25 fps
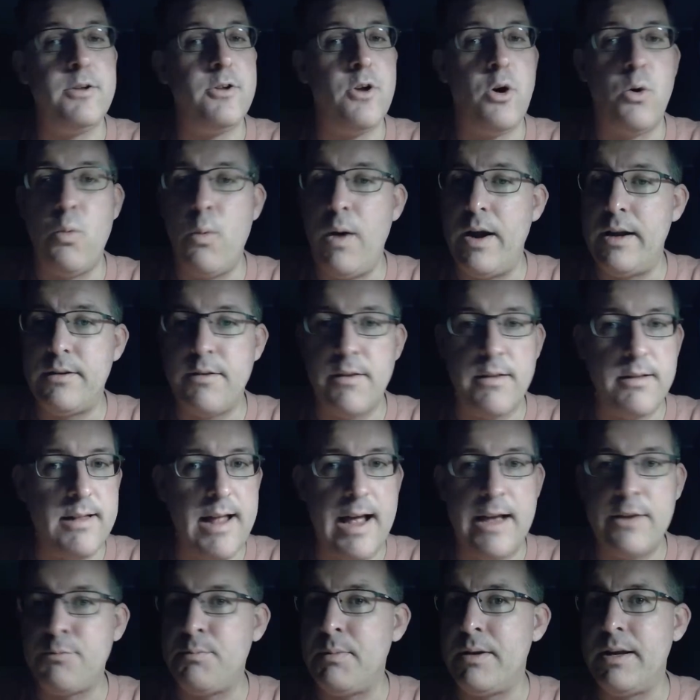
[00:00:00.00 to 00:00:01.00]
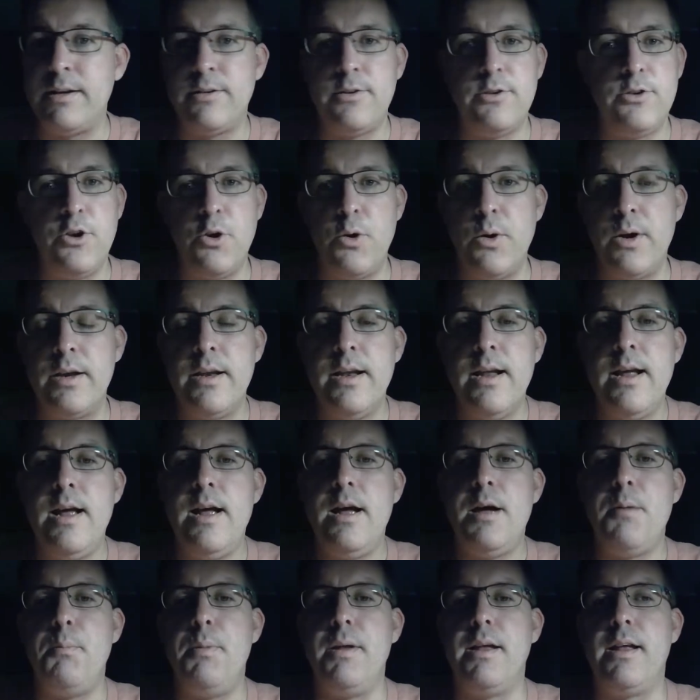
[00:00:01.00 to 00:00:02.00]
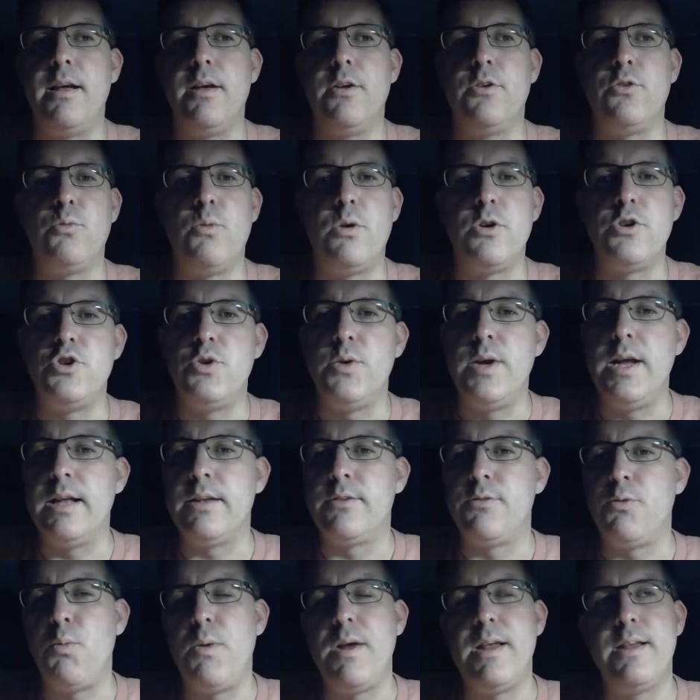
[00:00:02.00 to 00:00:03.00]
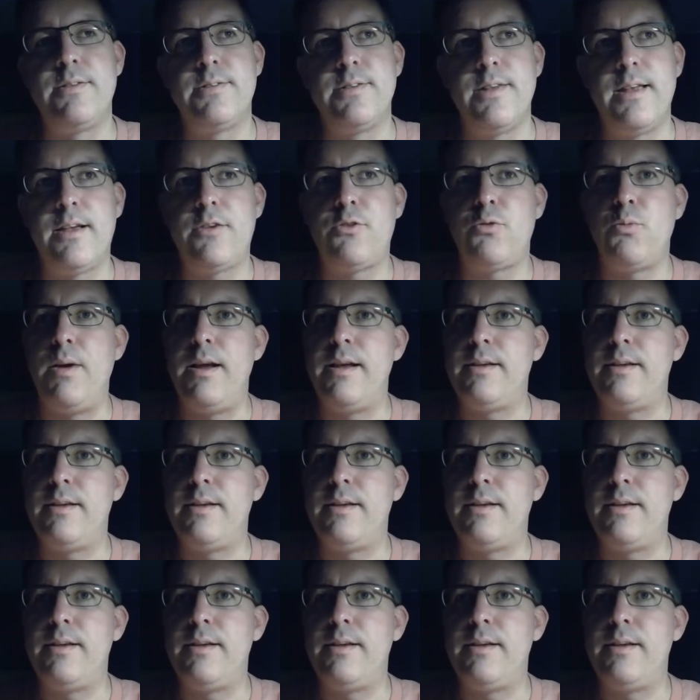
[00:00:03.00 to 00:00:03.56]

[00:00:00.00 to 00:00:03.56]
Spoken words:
Don't wait till the last minute to do it, because once you get to week 6,